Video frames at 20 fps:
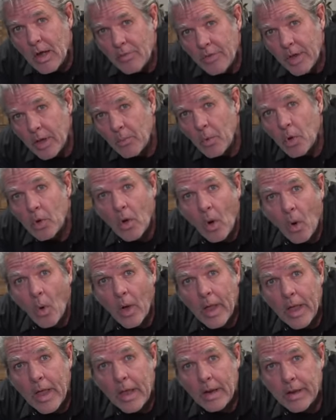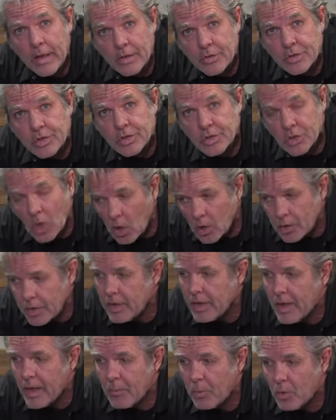Then we'll go ahead and start
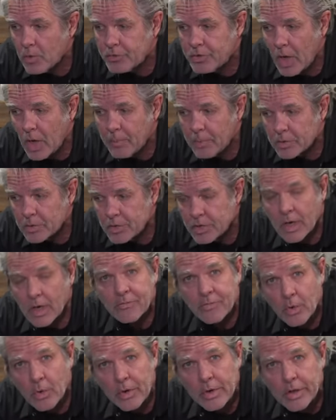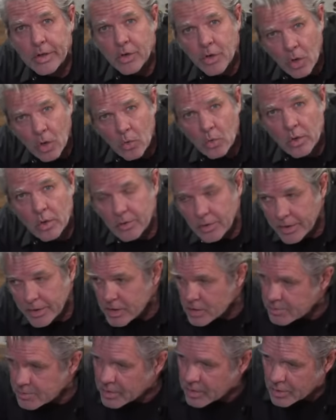it and we'll double check for any coolant
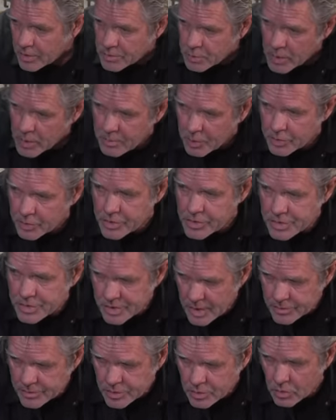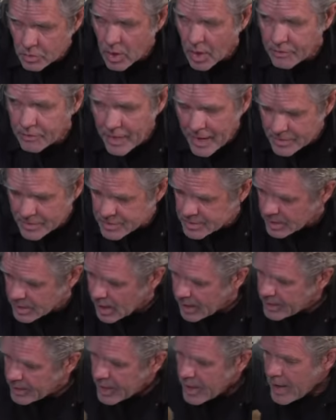leaks because we put the sensor on that
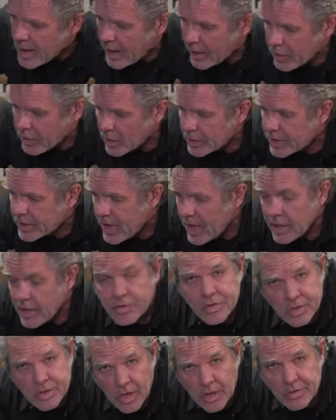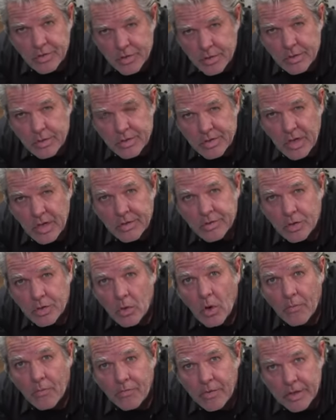side and our gauge sen
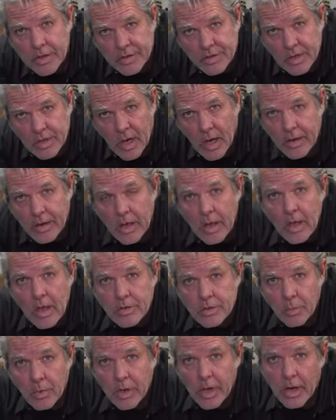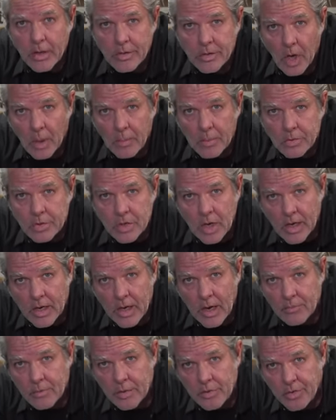sensor on this side. So we got to double check
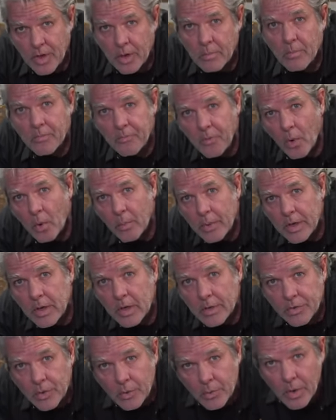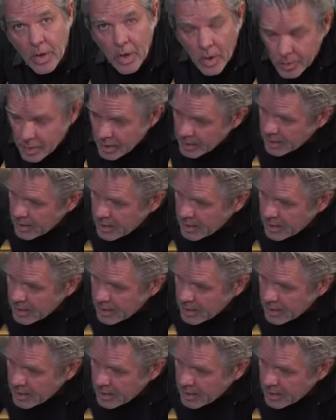everything before we hit the road.